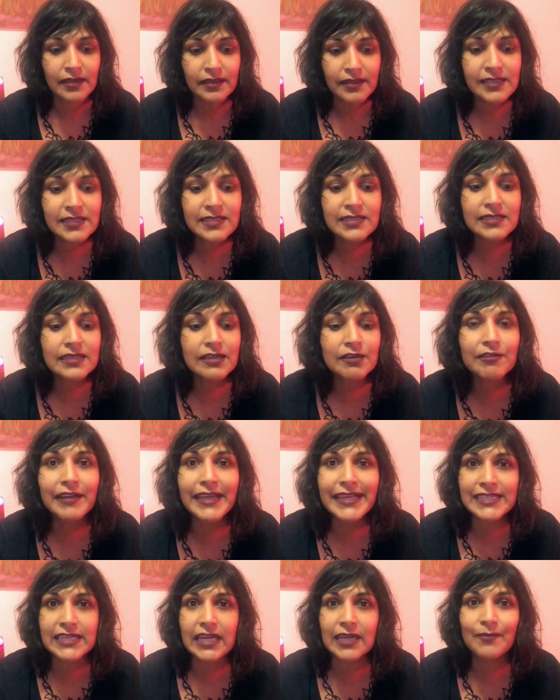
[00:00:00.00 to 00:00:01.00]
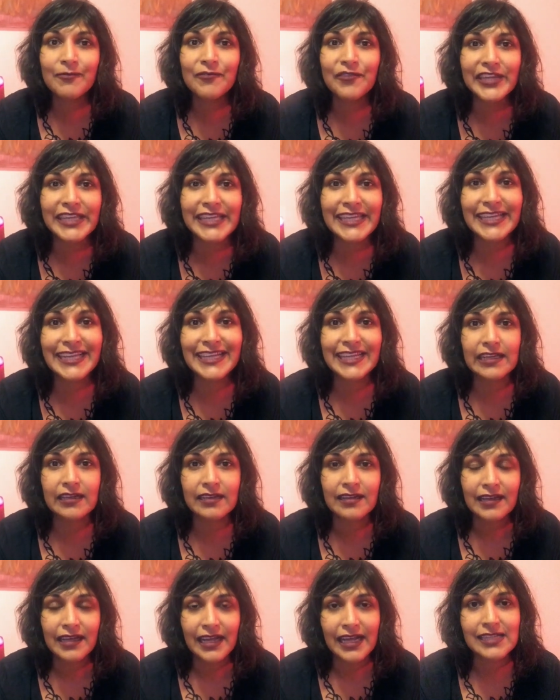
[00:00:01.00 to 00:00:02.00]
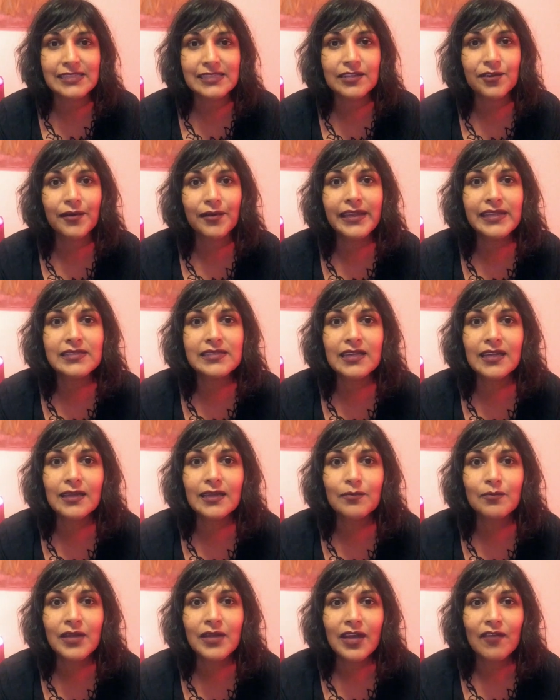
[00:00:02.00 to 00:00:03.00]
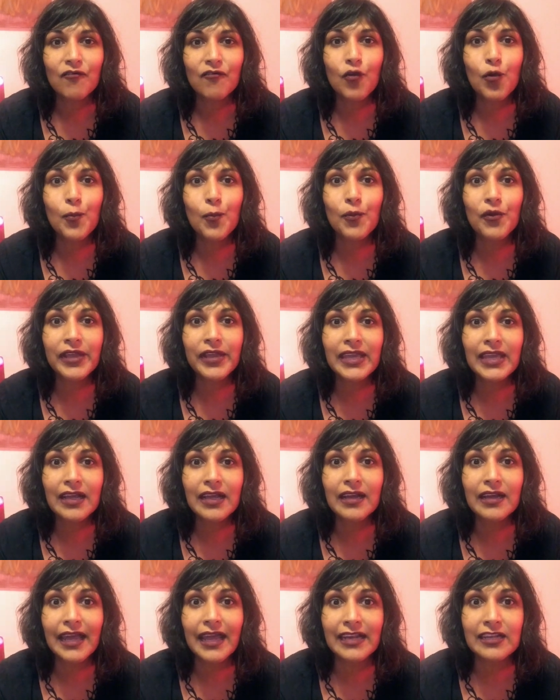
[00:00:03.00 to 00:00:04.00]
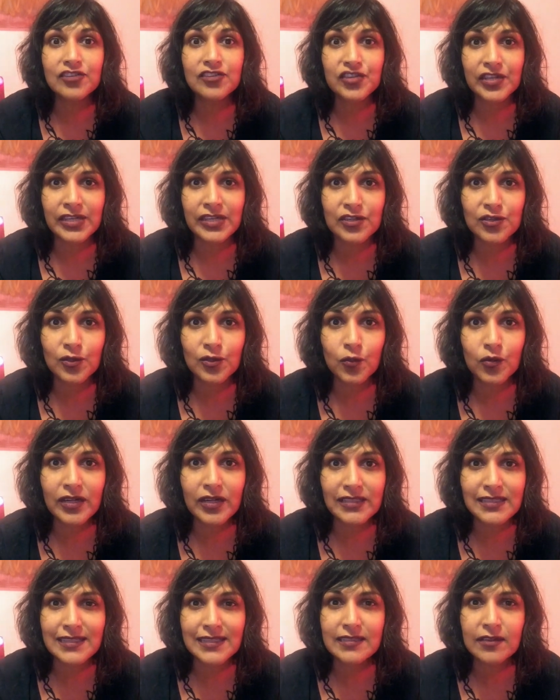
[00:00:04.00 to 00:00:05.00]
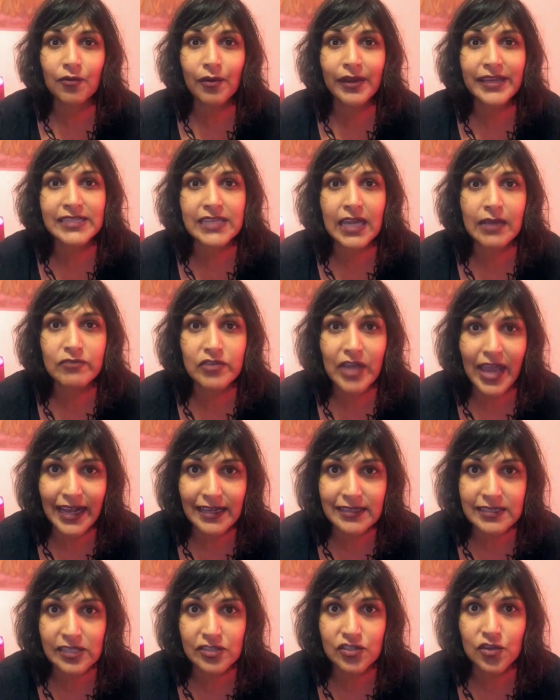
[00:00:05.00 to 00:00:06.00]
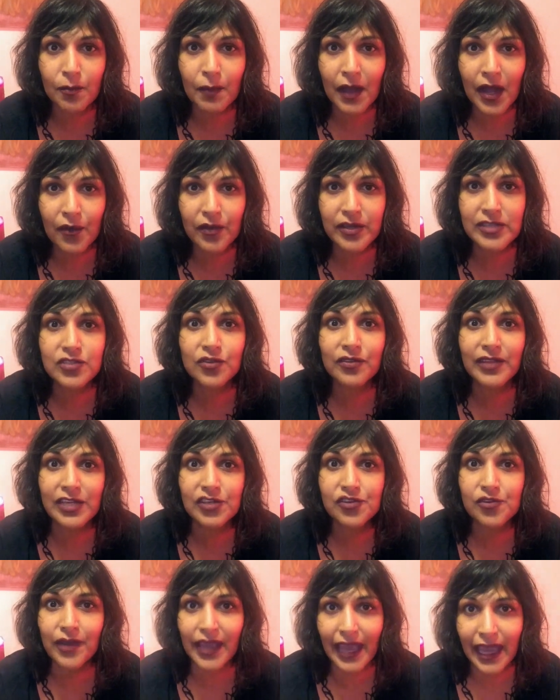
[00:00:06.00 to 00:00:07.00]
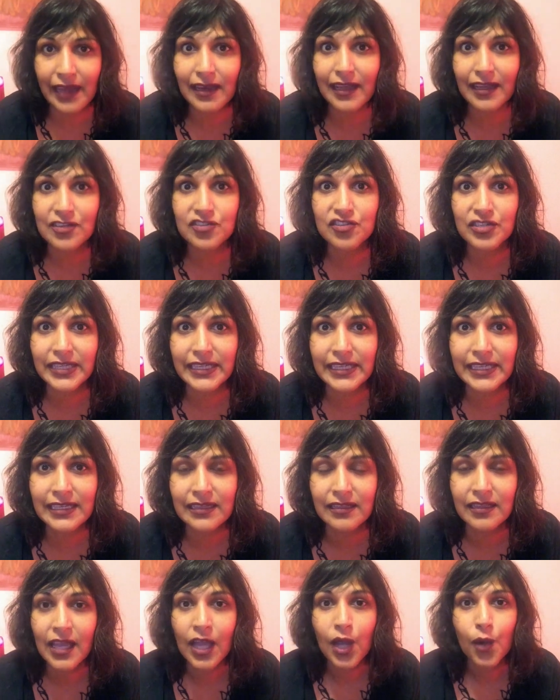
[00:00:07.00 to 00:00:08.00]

this is a great time for healing. It's a great time for bringing energy into the world. It's a great time to access your power so that you can actually heal.